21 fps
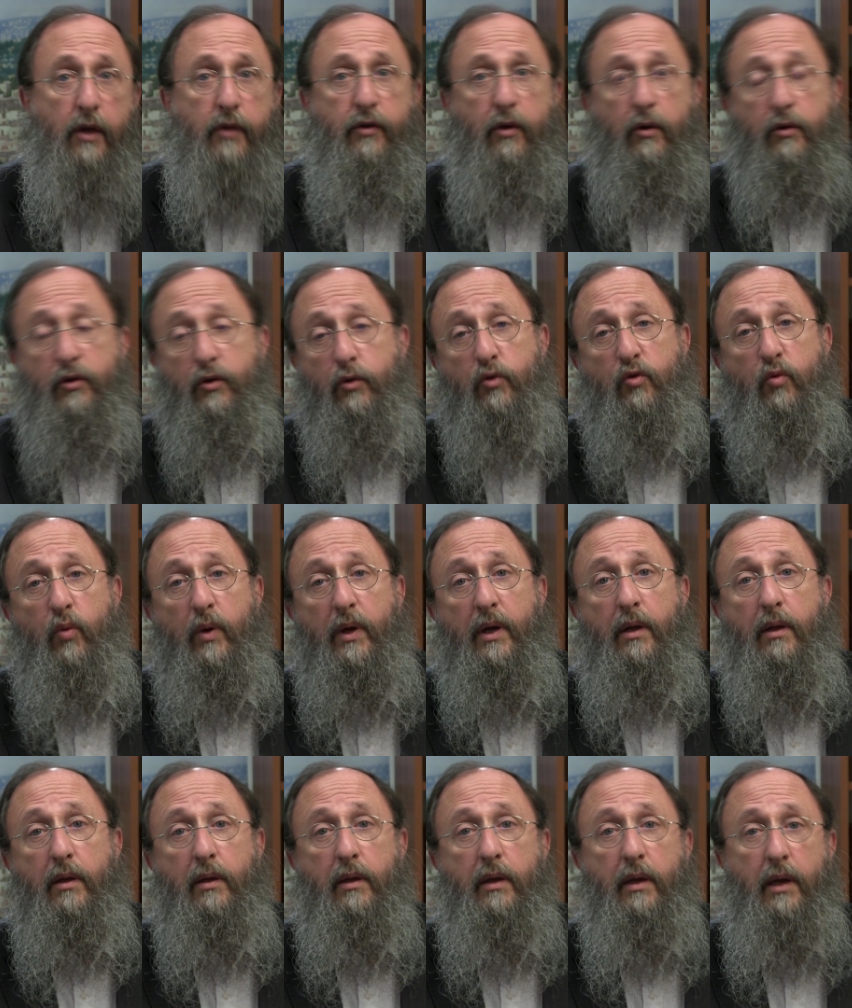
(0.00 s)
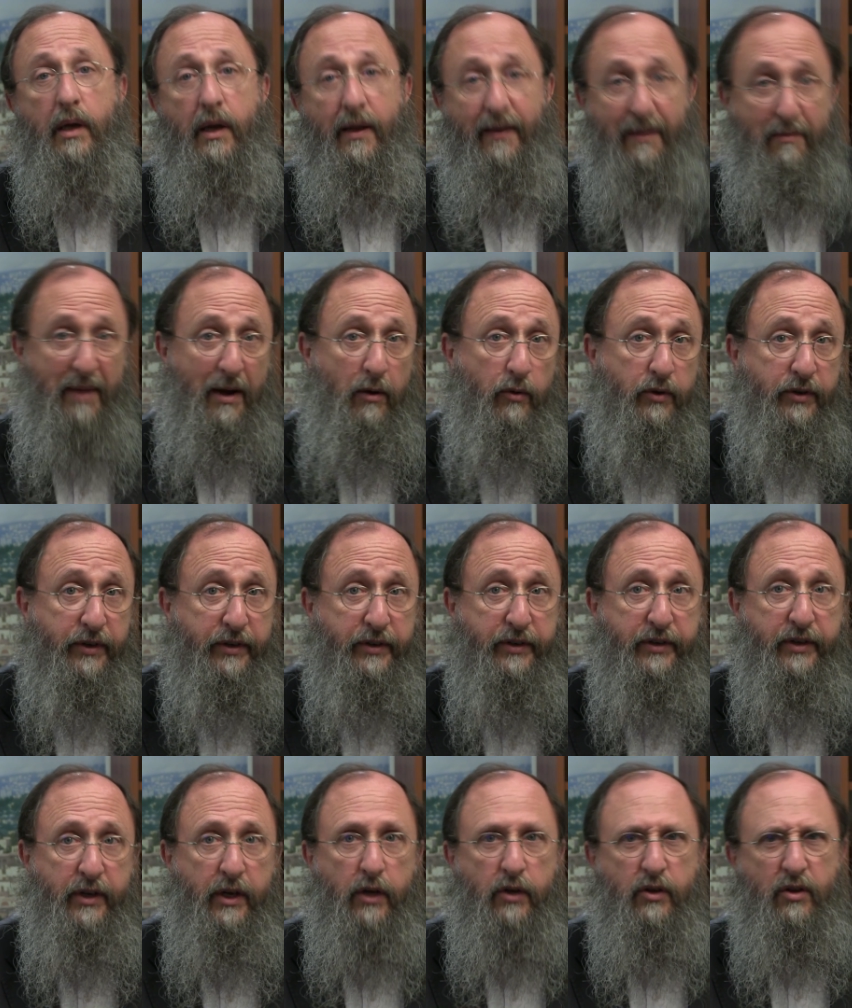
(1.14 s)
those who dwell in the
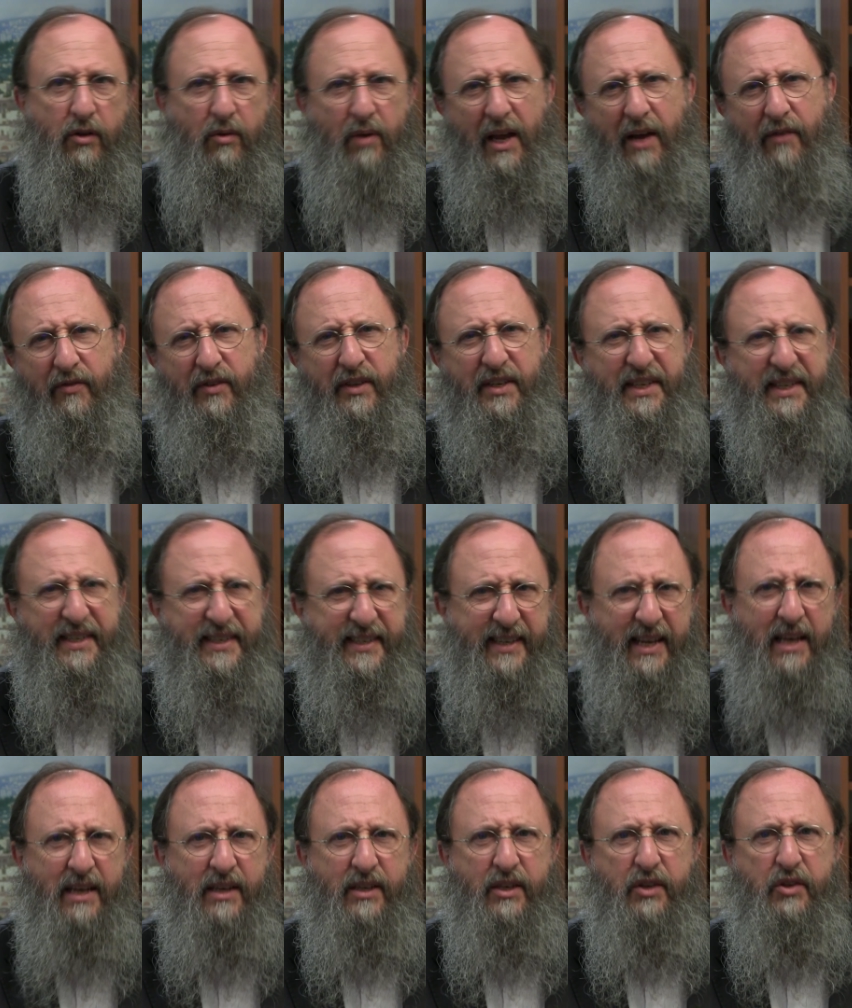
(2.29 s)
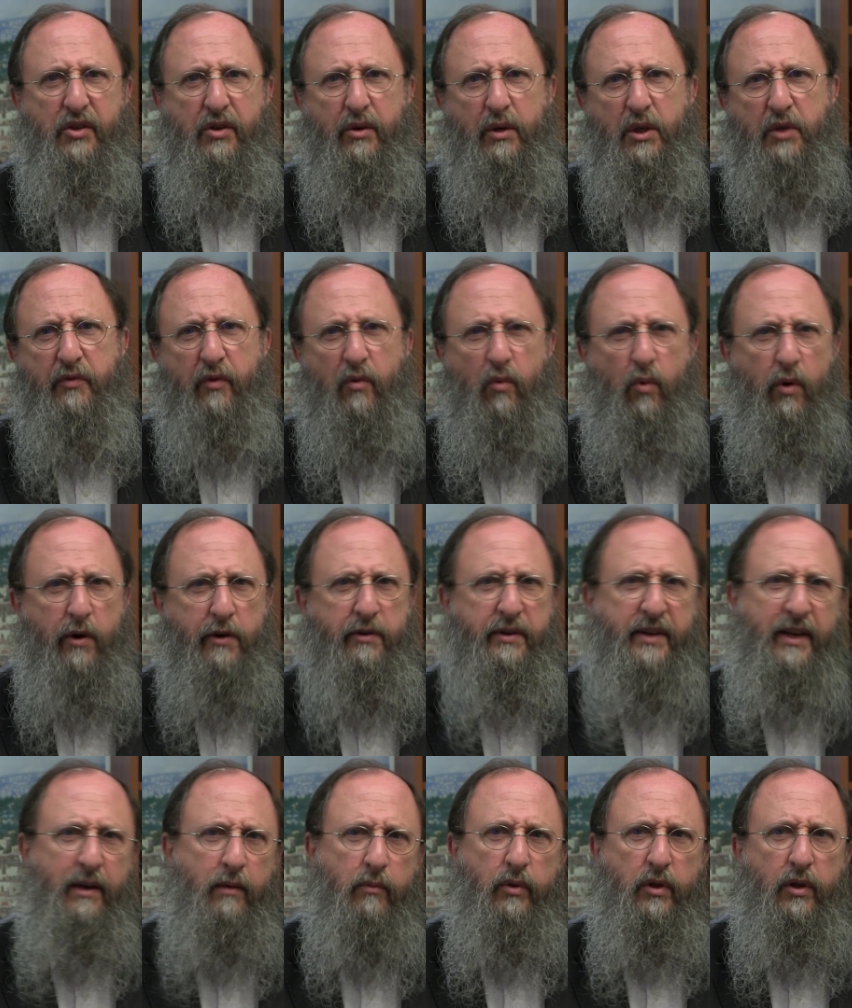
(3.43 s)
mountains don't have to descend to search for water
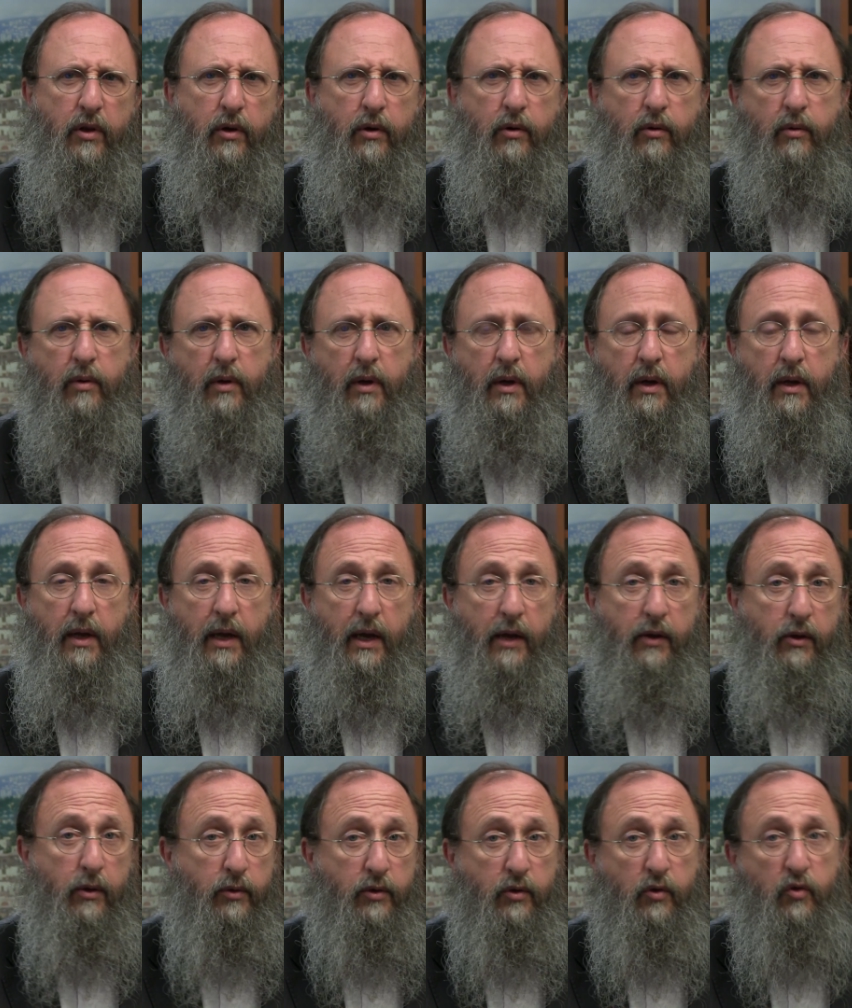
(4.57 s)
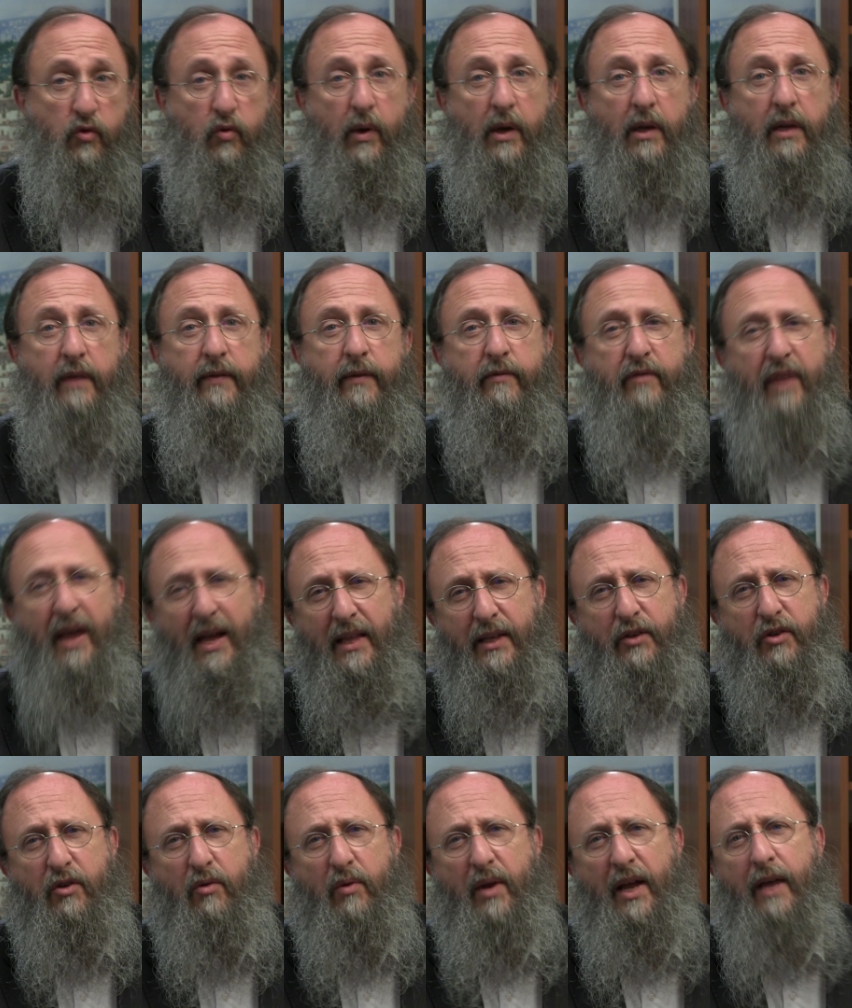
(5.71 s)
down below, and those who dwell in the valley
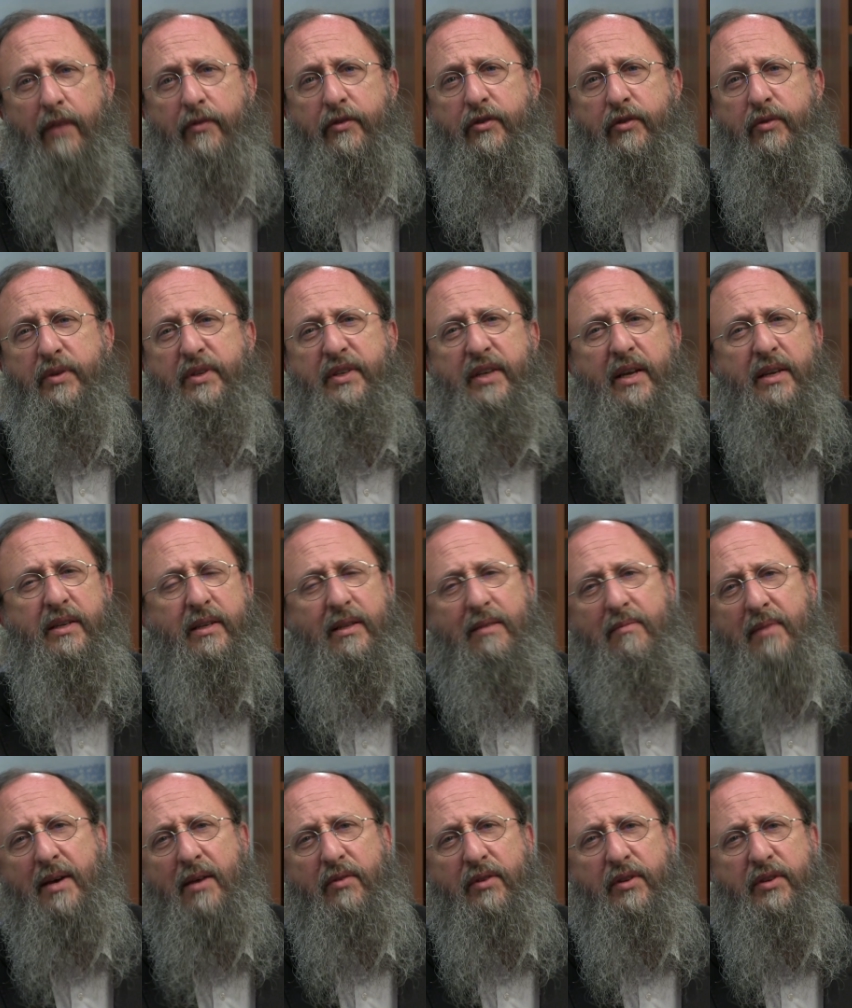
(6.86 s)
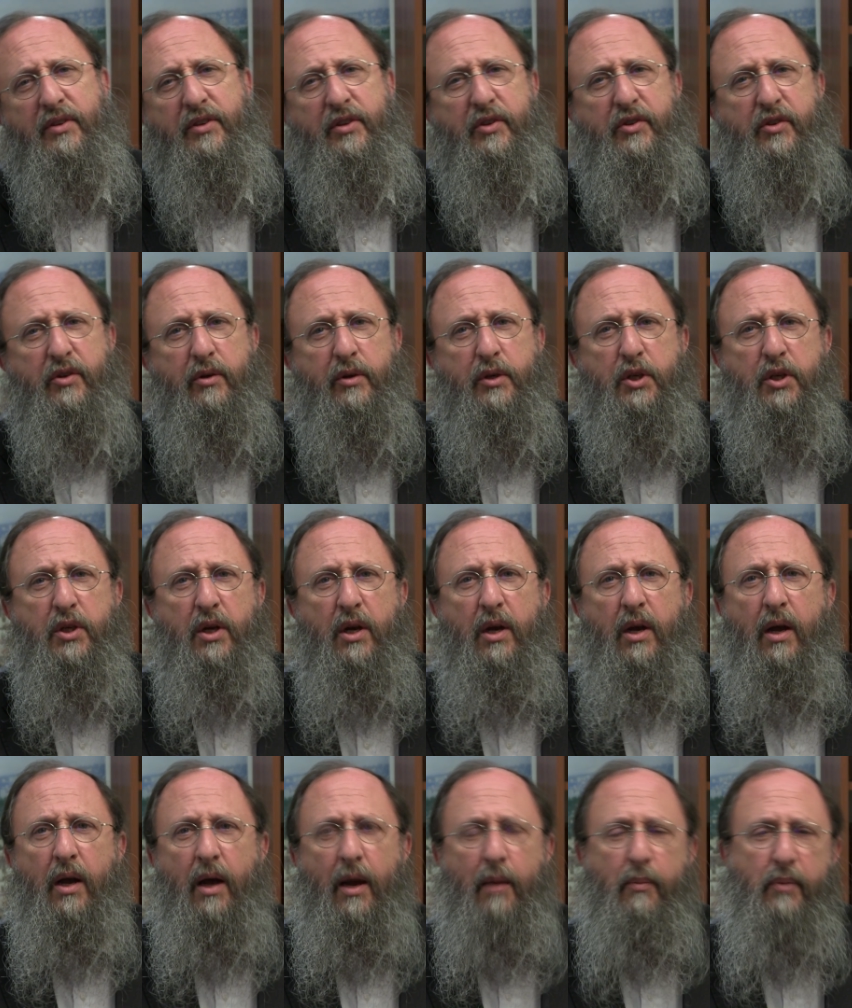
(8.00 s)
don't have to ascend to the mountains to search
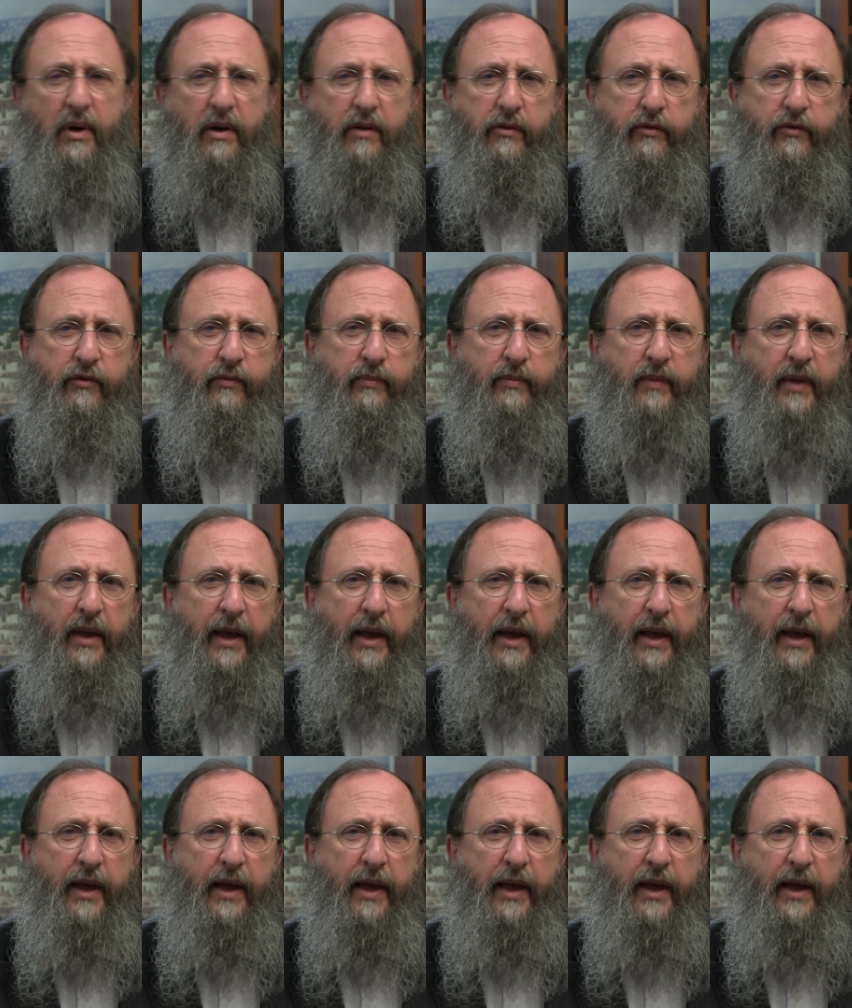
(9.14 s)
above.